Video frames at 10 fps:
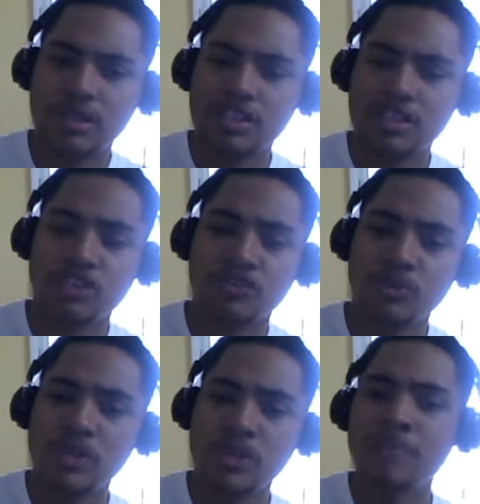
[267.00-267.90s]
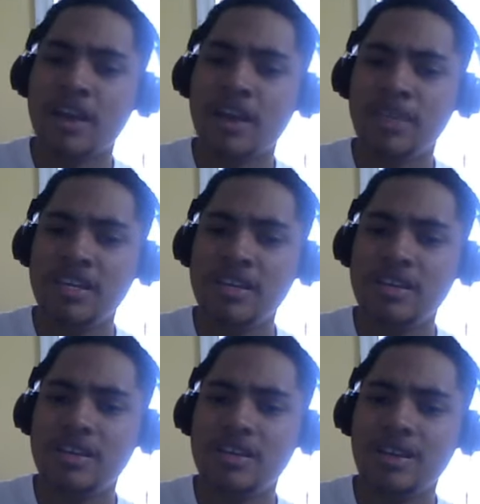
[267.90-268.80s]
So if you get mad at me,
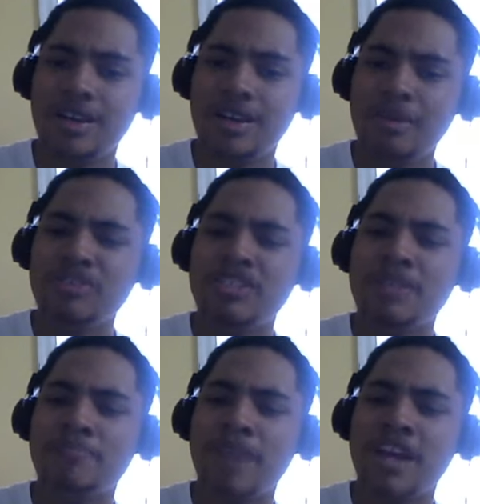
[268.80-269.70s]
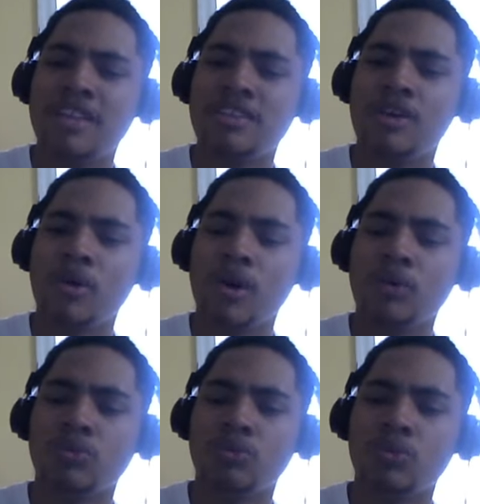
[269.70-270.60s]
don't you get mad at the doggone
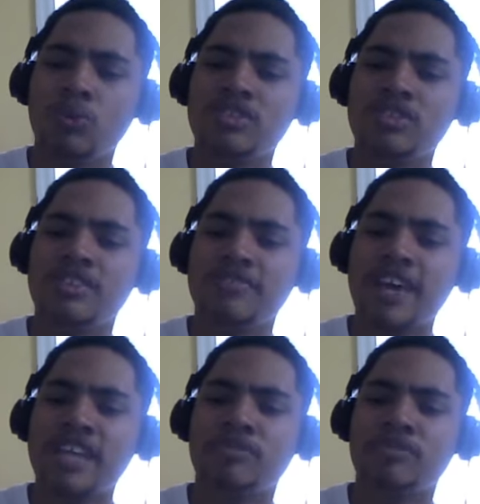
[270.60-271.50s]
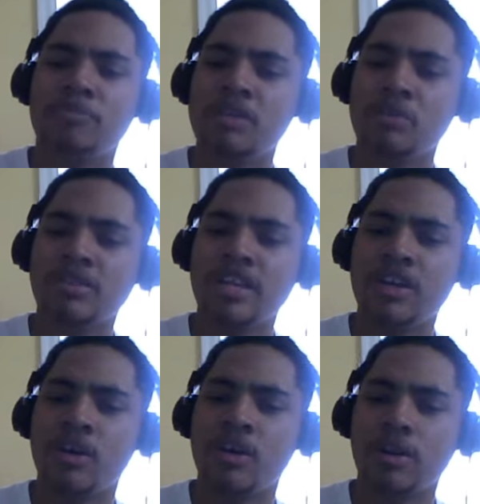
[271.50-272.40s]
rules and the facts for being what they are.